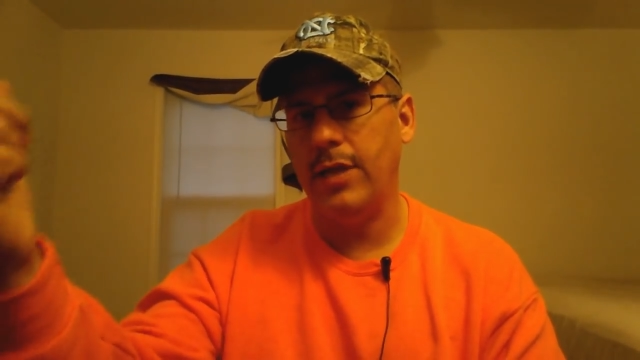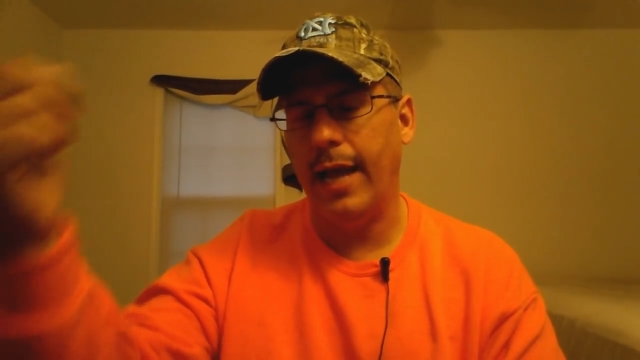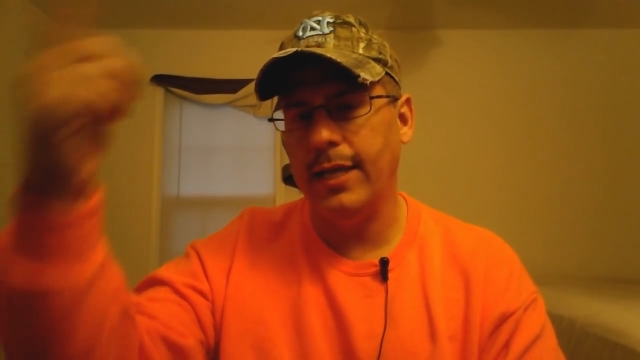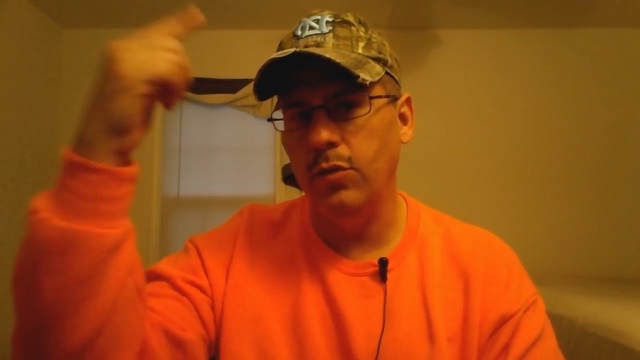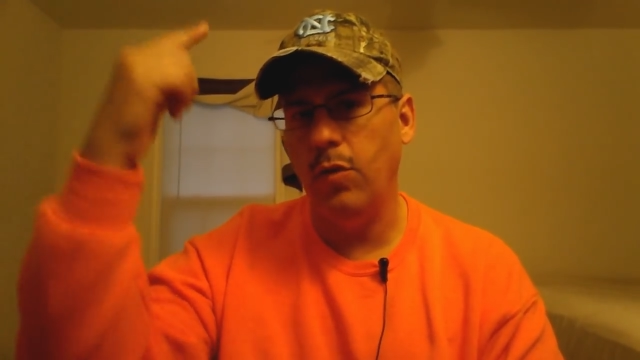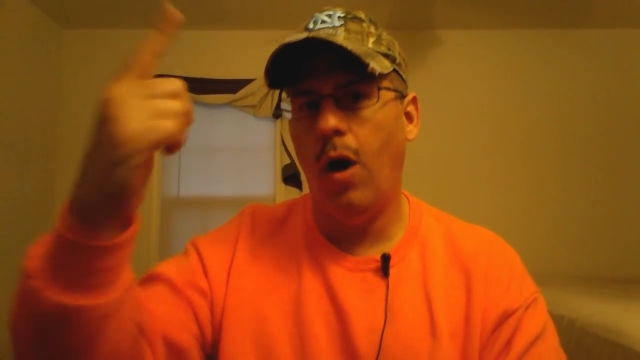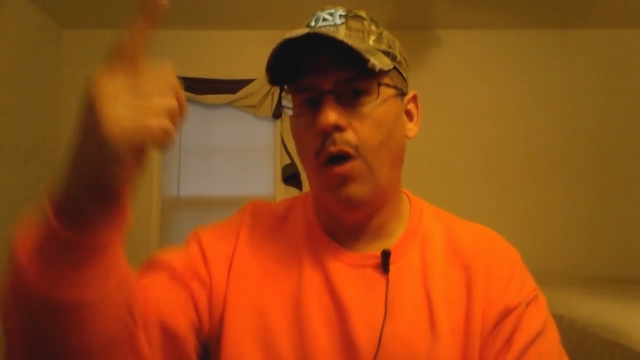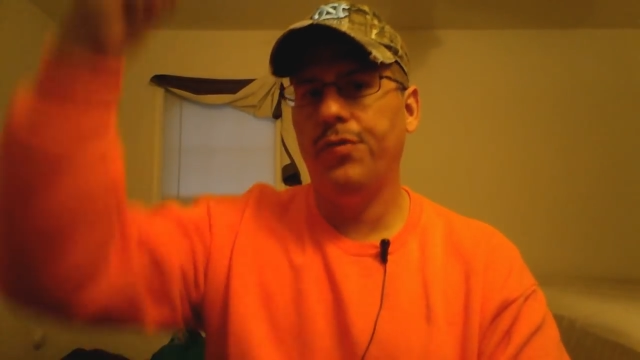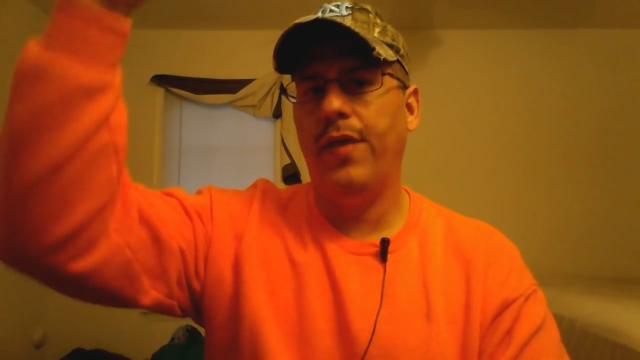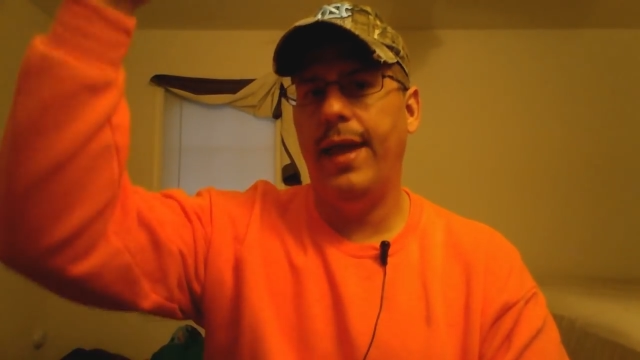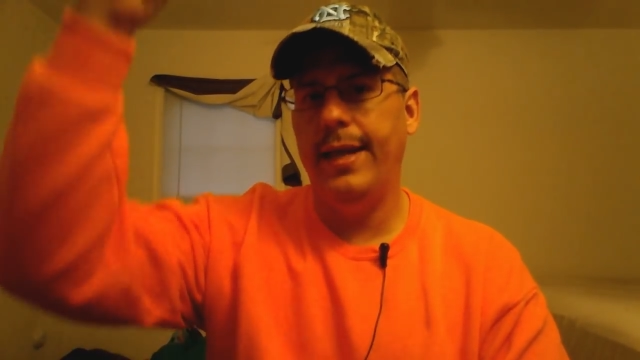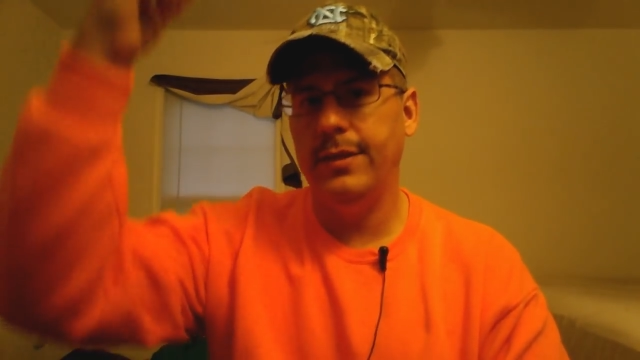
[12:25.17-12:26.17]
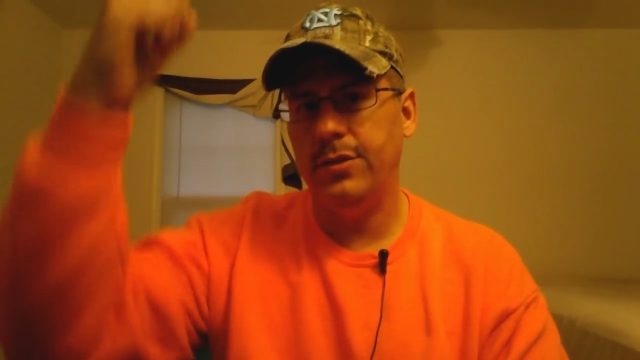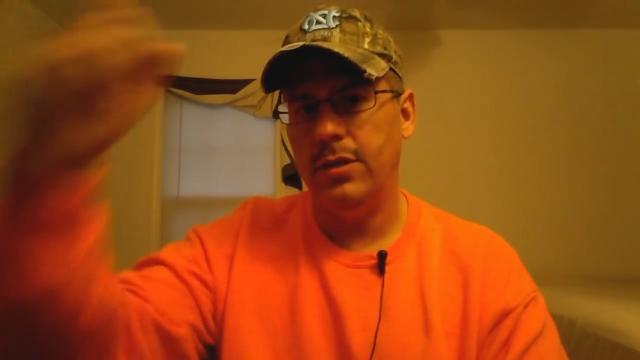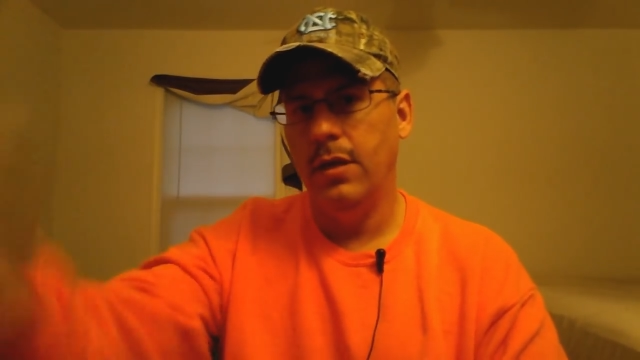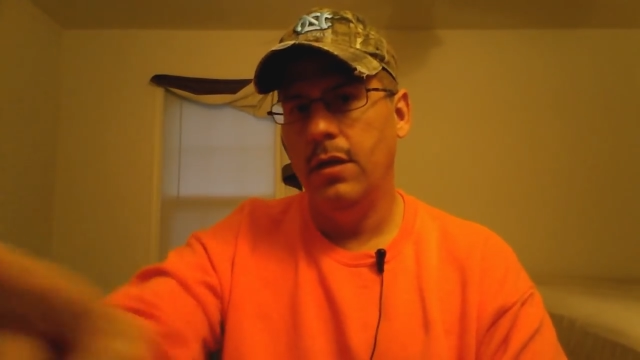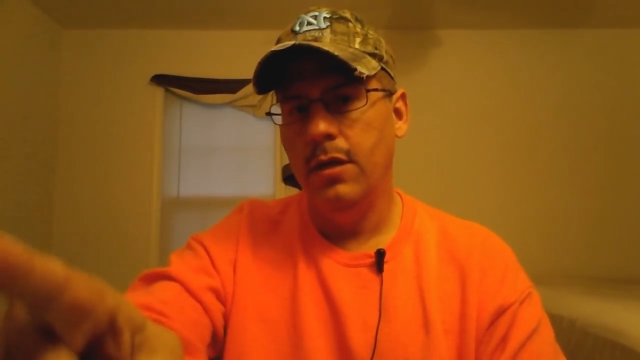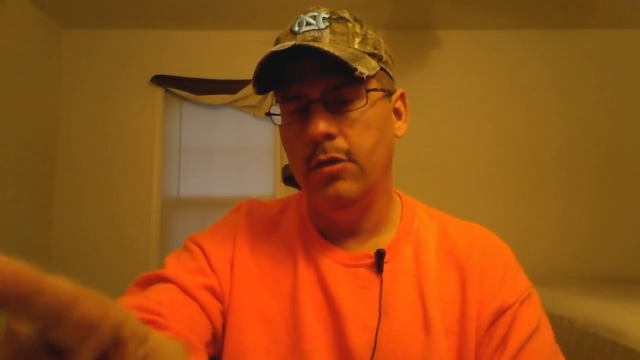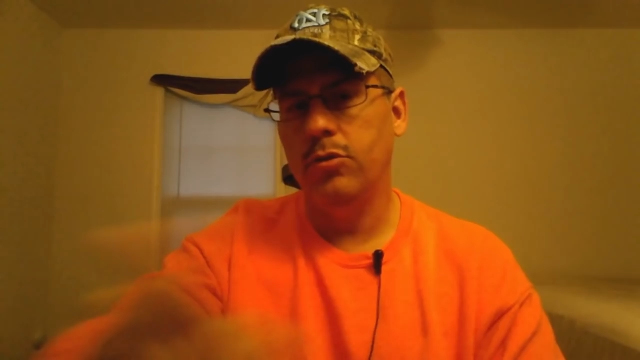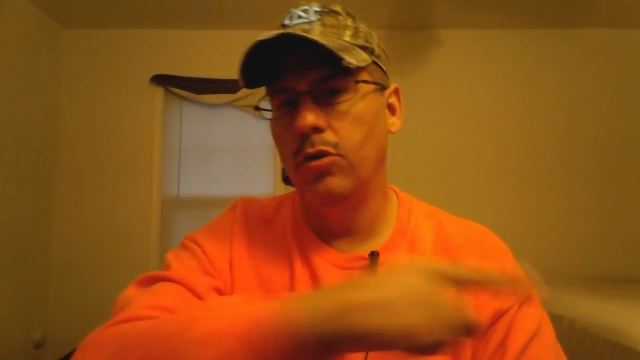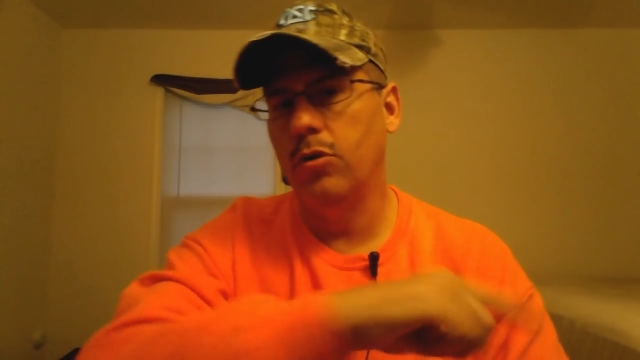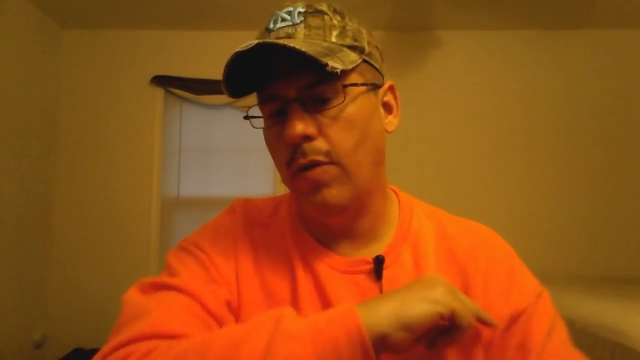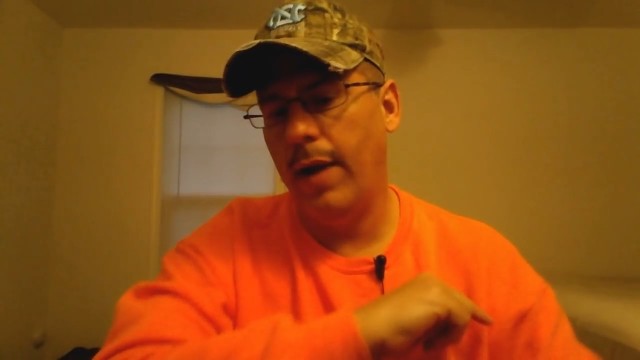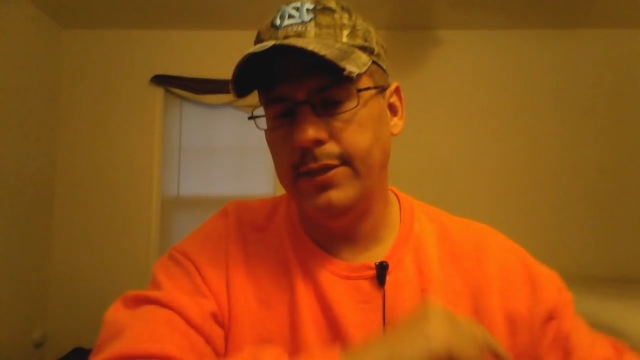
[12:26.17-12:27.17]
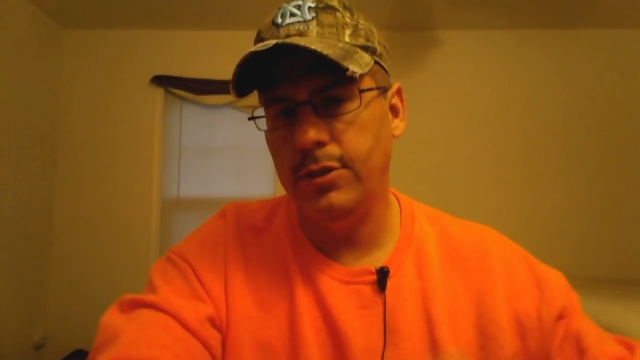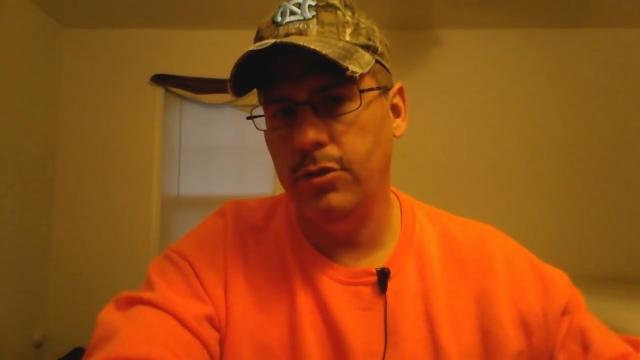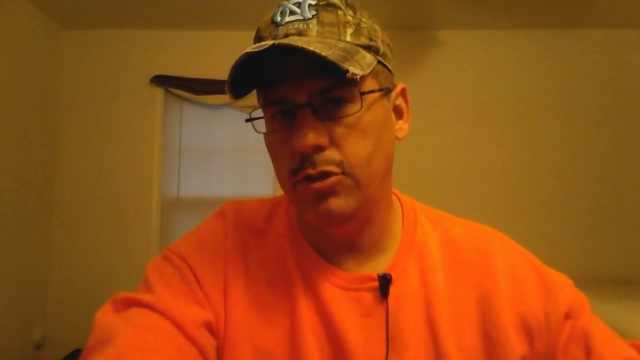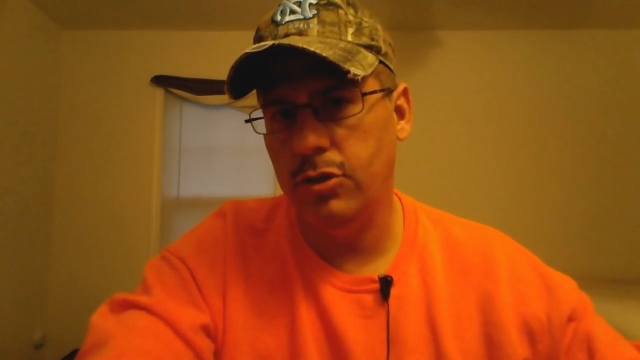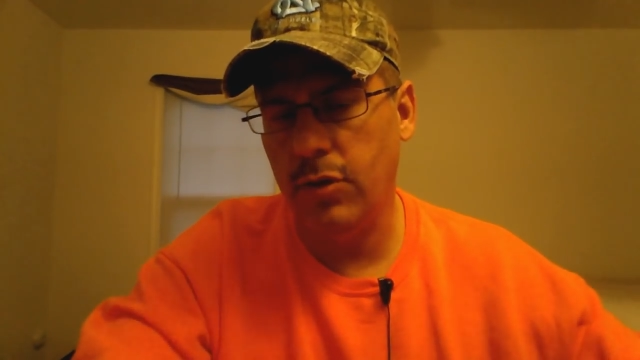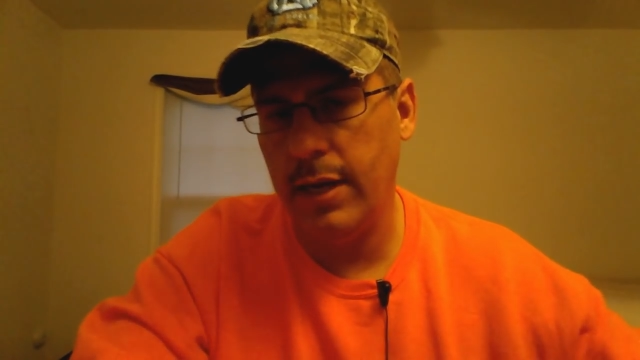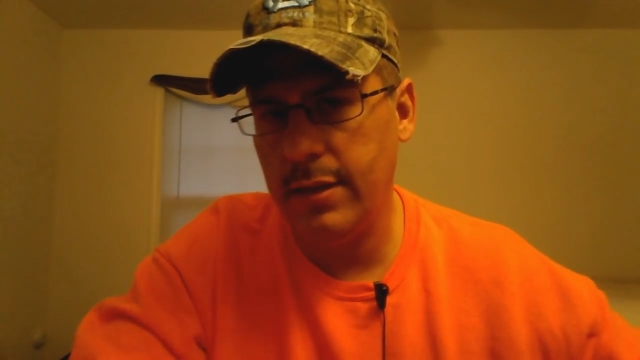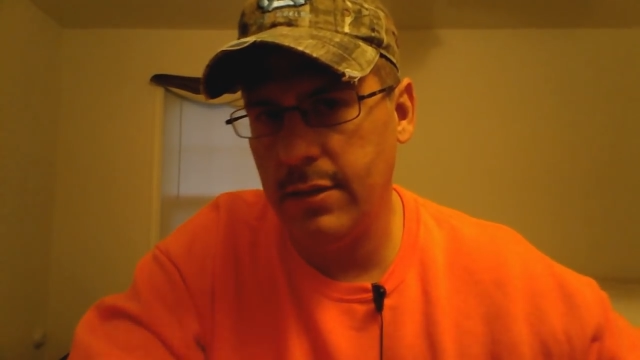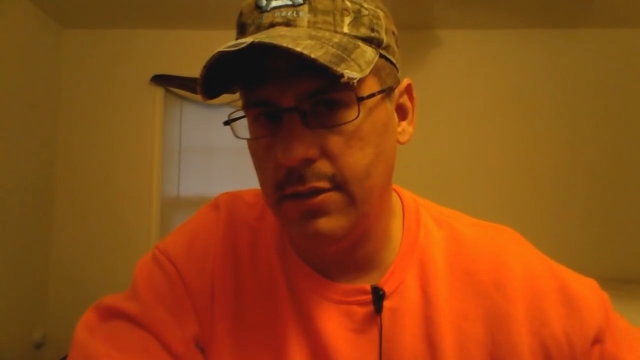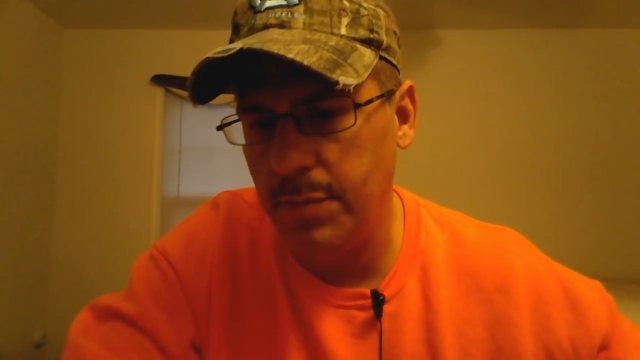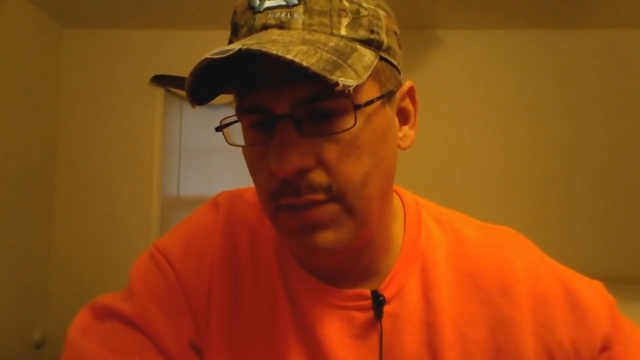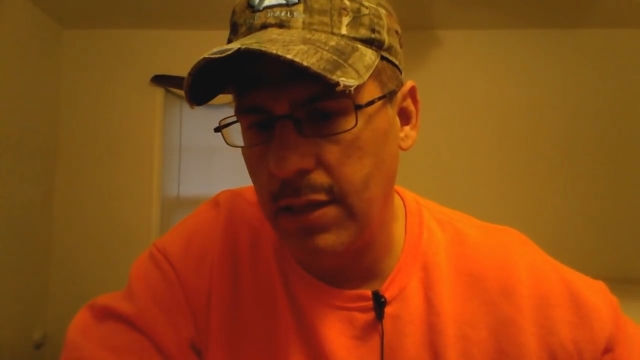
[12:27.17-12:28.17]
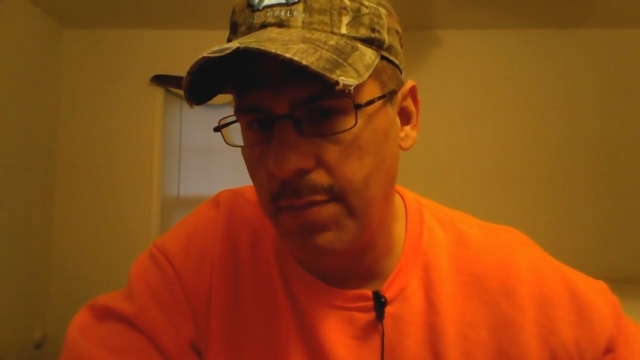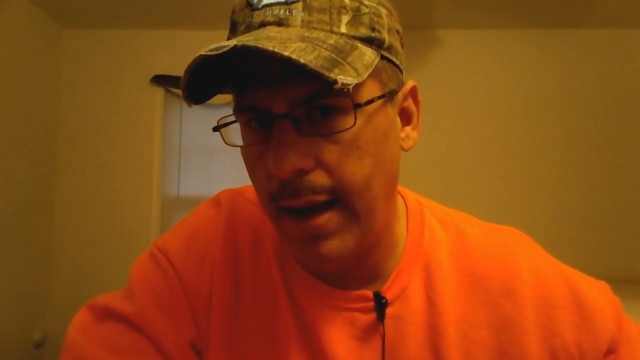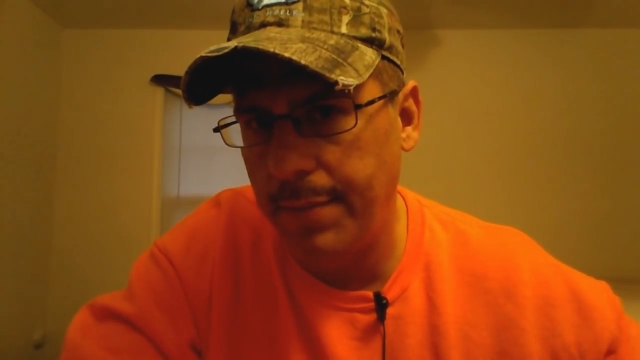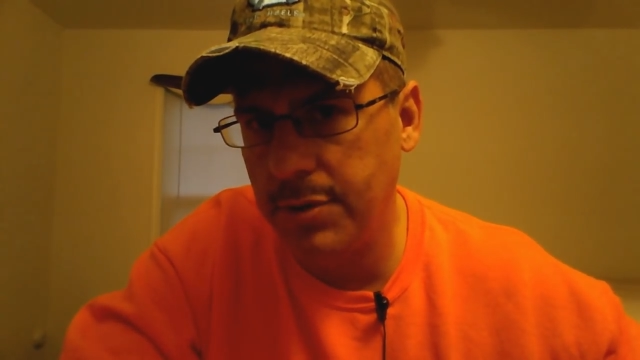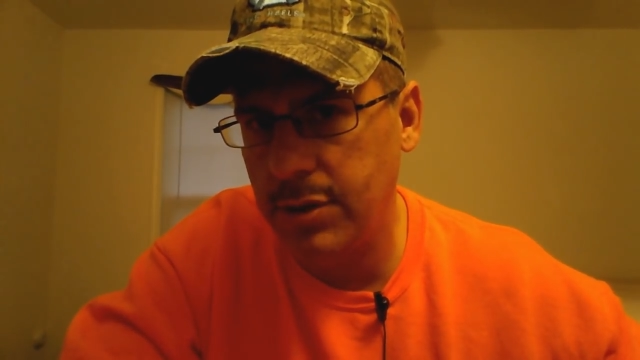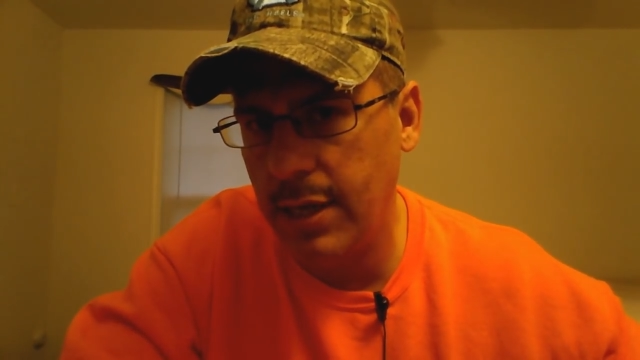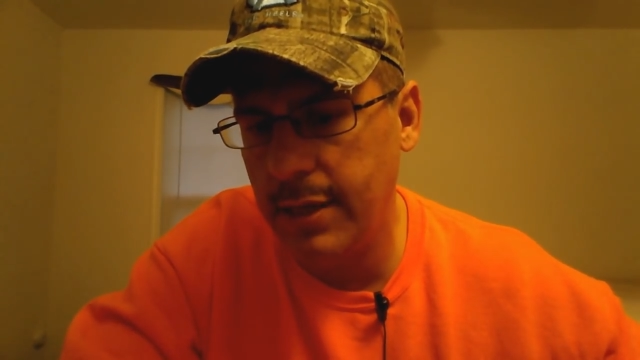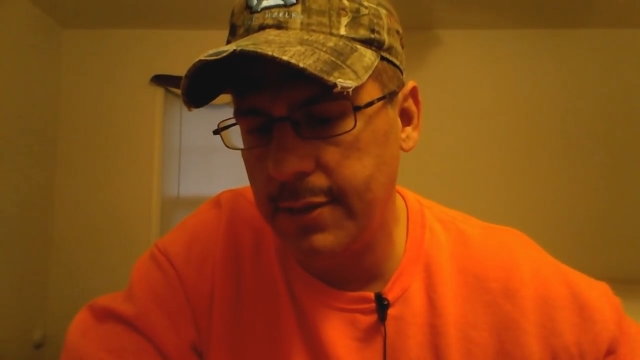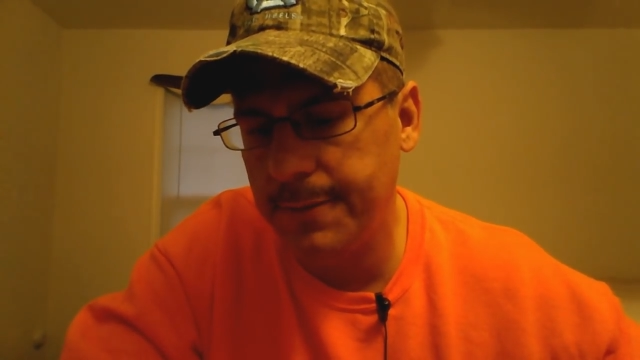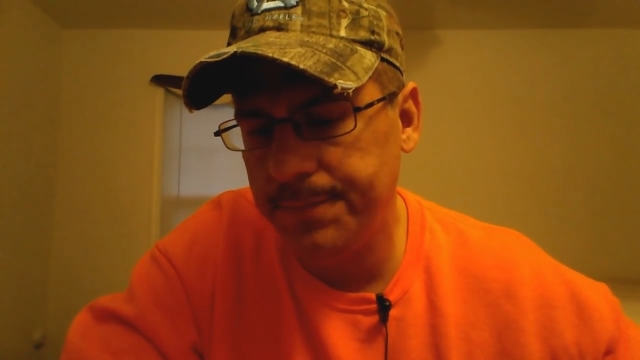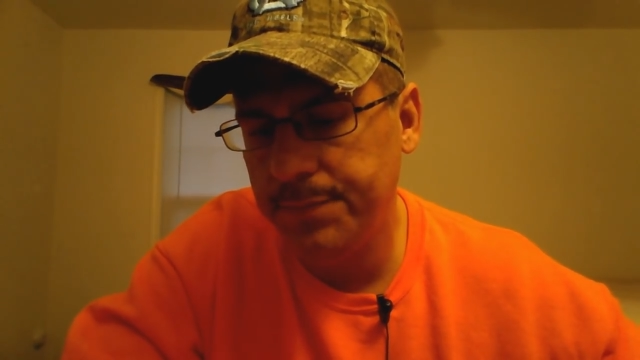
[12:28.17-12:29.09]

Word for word: I can do all things through Christ who strengthens me, the Bible says.